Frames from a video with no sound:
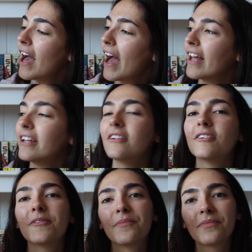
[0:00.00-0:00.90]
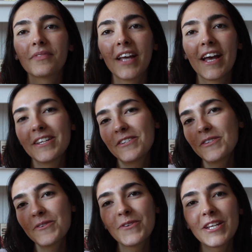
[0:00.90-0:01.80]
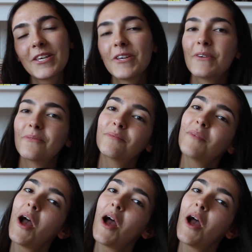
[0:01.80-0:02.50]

and yeah it's just a really cute